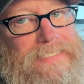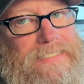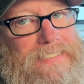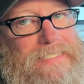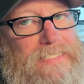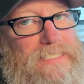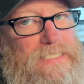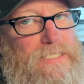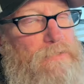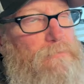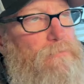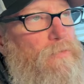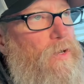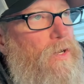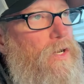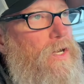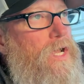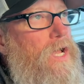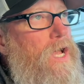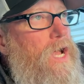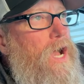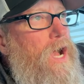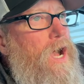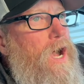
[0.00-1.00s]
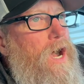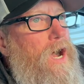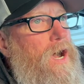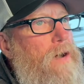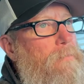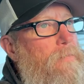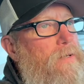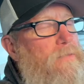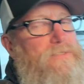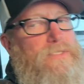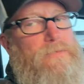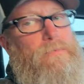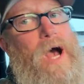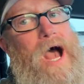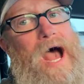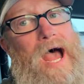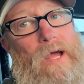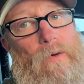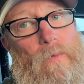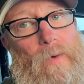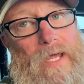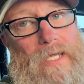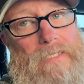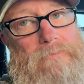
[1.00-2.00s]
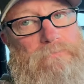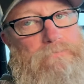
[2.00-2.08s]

system or on some highway